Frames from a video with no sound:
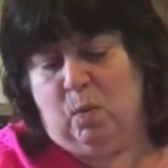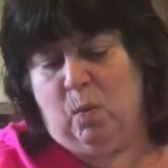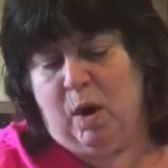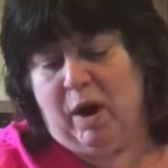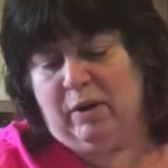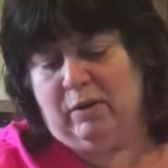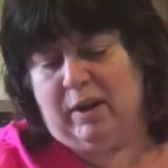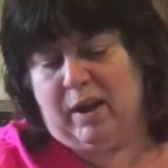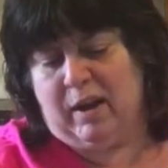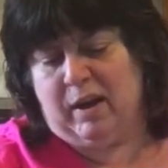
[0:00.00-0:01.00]
water
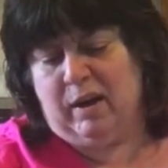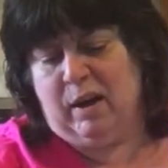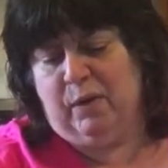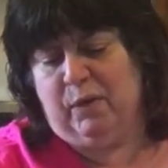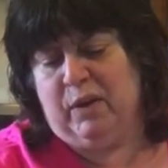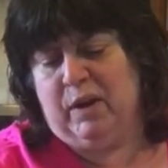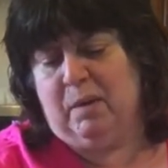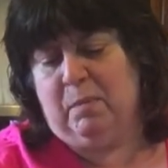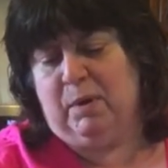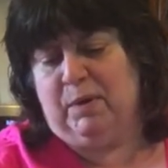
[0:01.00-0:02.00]
line for the
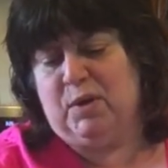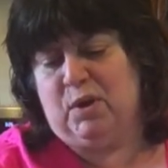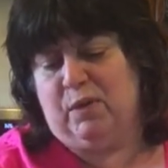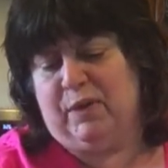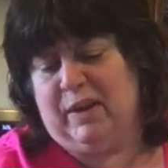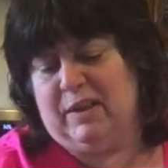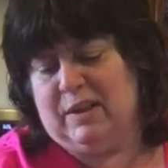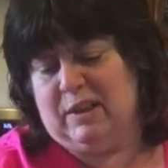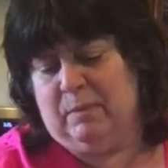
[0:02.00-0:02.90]
number of servings.